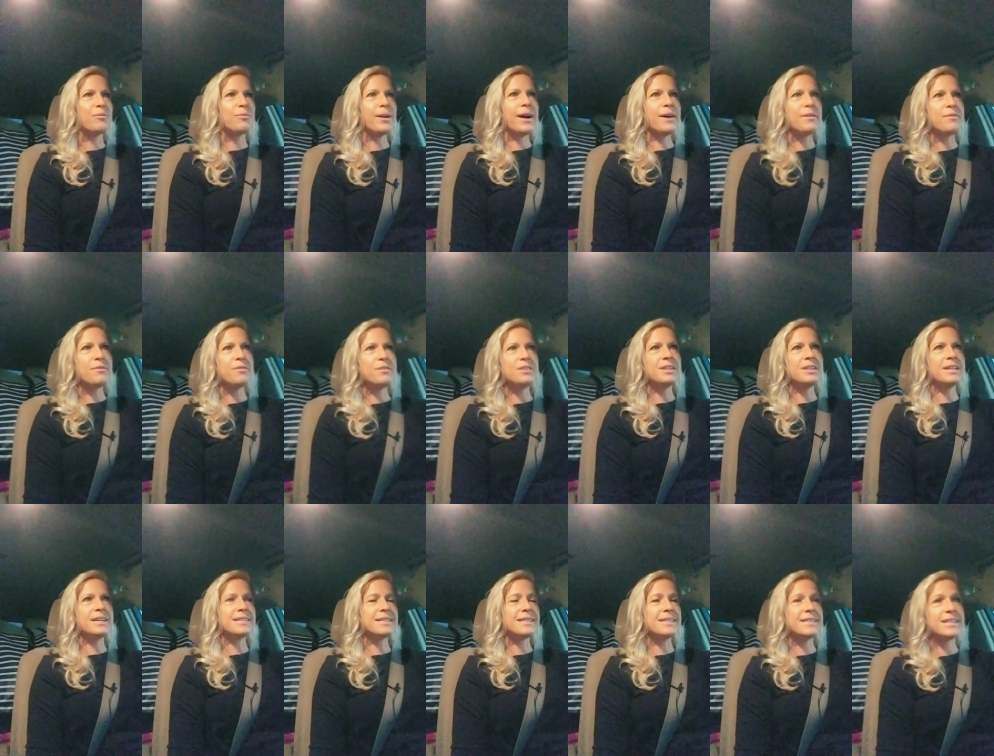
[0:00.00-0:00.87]
rather than
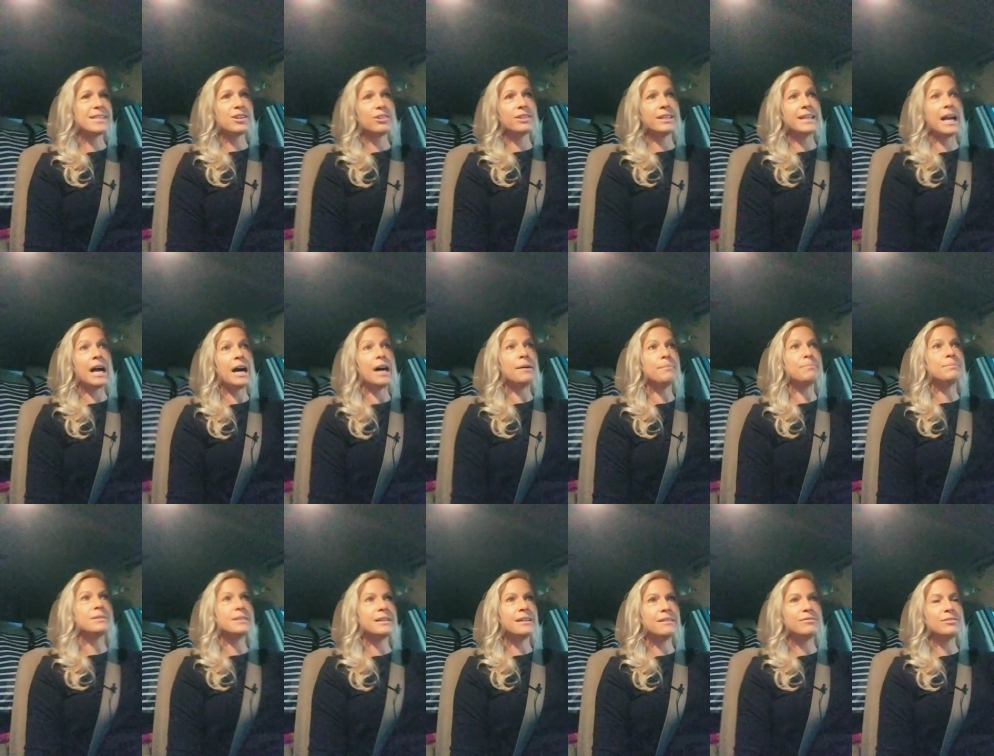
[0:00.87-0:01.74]
necessarily up
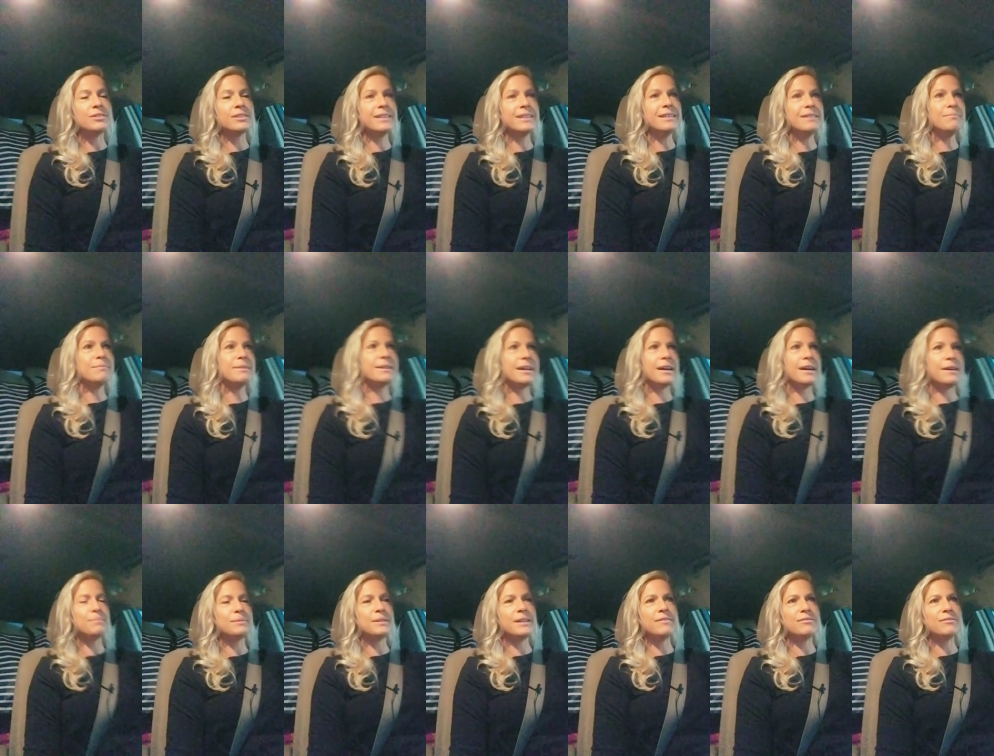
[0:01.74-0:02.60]
leveling, but
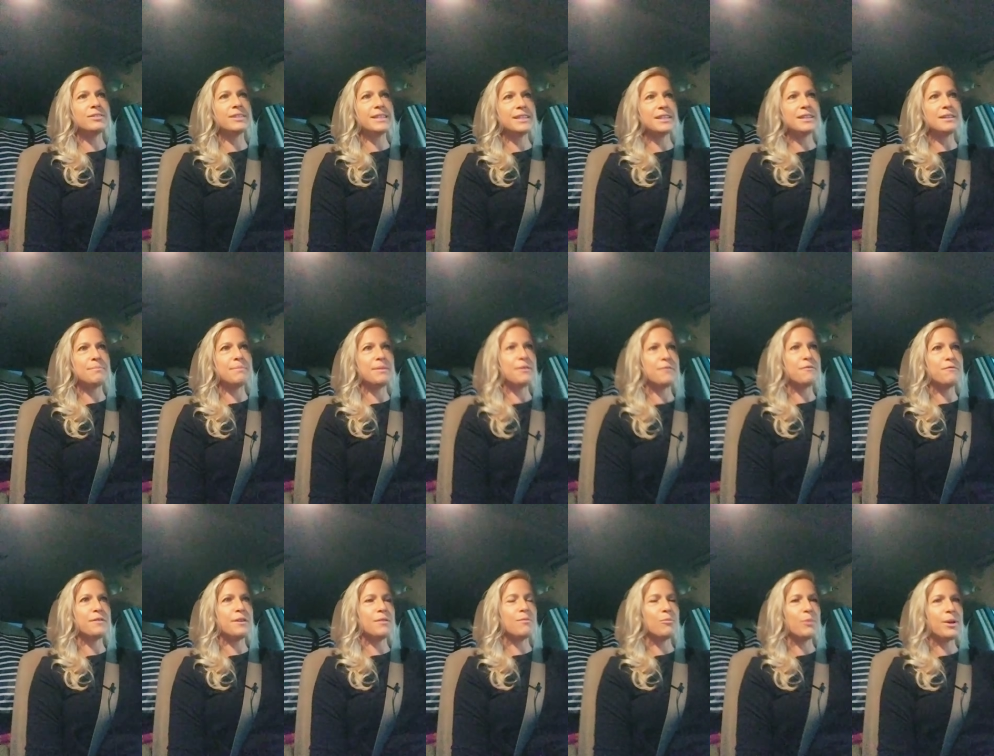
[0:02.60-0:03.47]
up leveling could be a
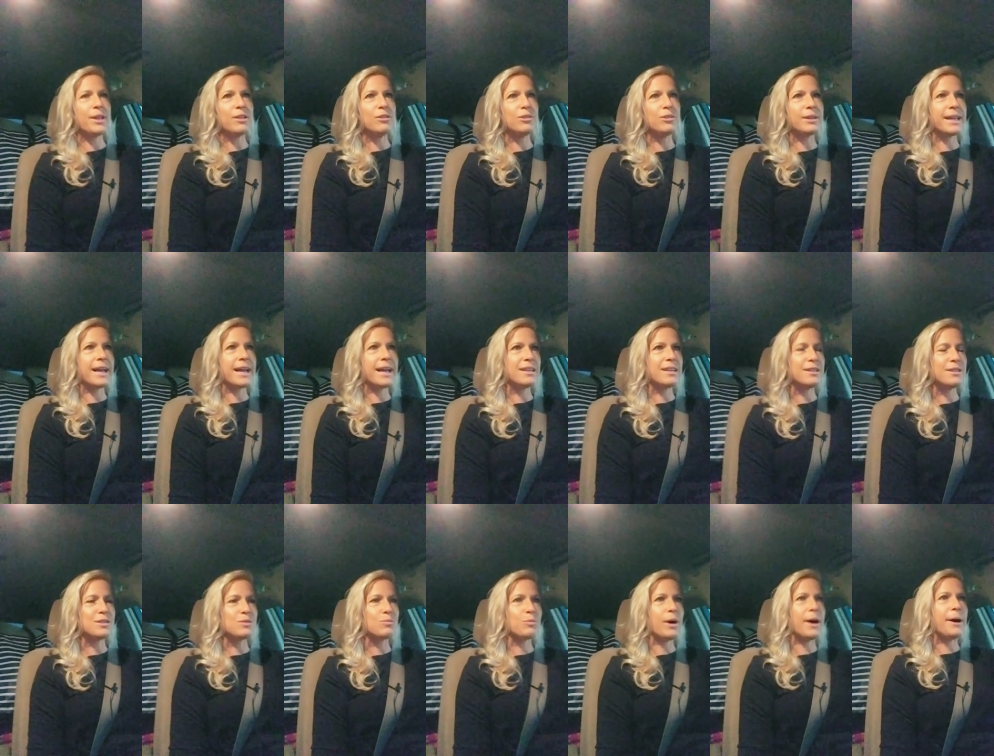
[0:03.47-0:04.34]
fun way to look at it
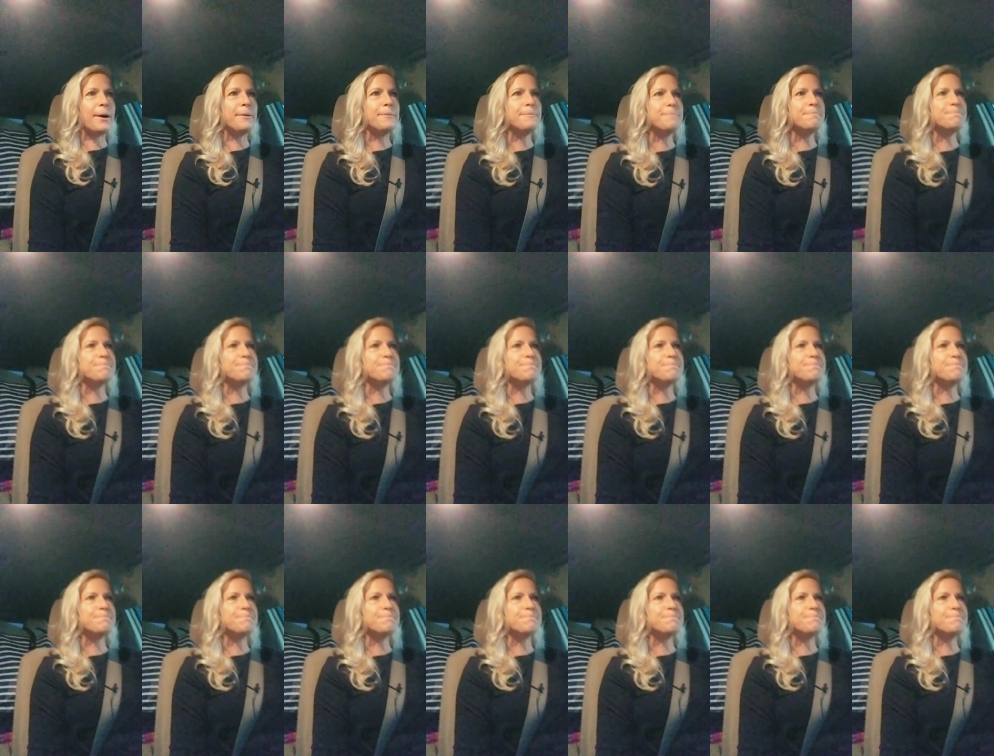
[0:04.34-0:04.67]
as well.